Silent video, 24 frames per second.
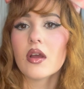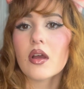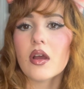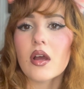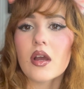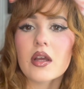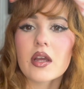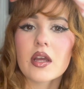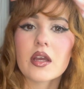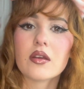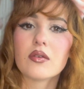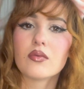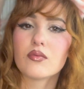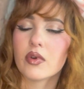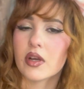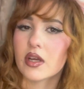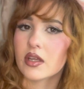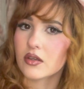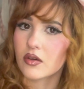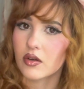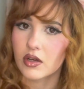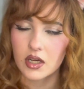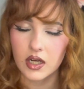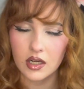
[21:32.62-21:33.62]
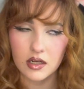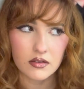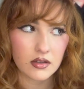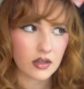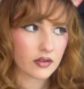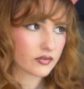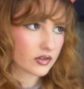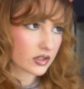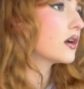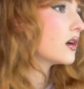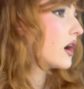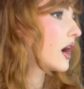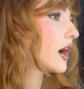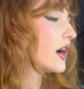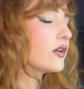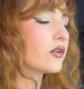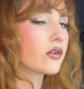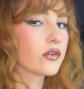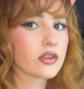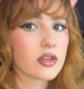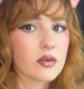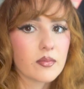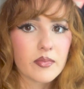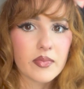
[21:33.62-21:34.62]
Okay, wait, no, I kind of love it. I know
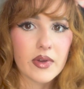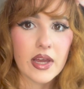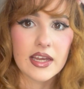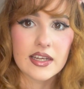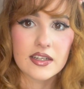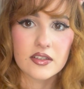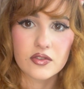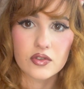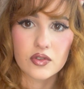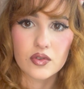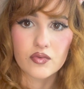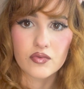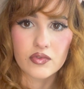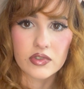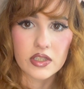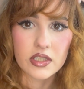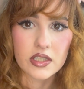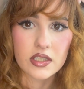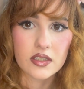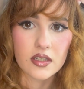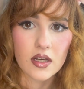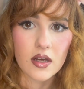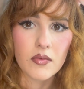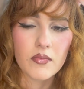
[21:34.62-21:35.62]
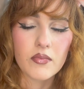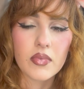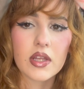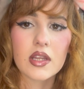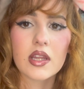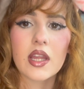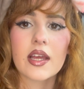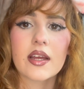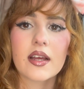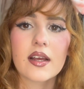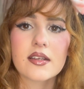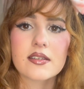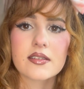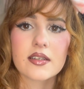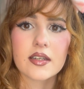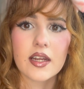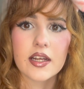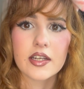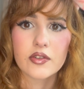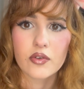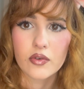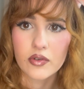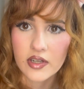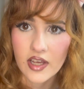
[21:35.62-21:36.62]
the bangs look really dumb, but like I said, I
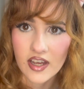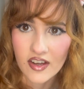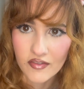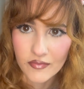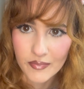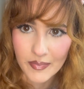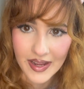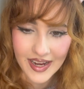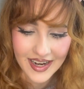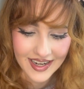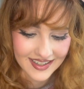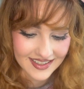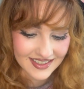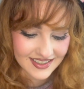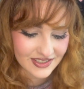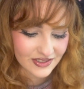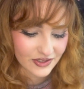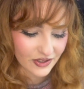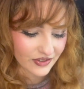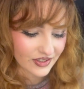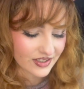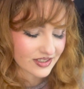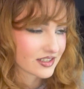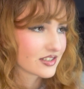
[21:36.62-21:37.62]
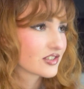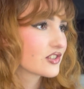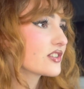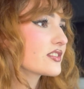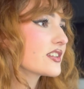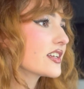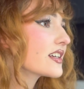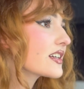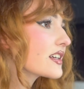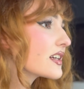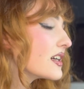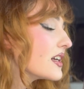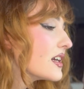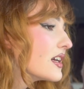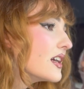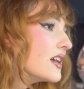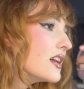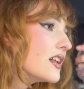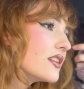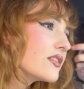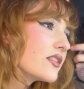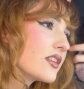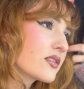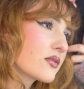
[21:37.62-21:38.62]
don't have bangs, so this is just like,
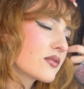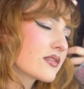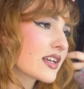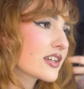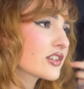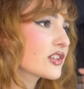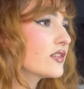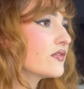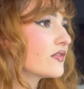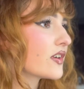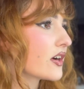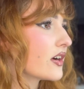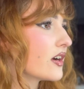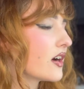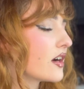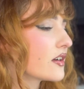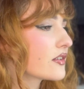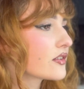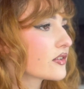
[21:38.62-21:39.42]
this is actually very hard to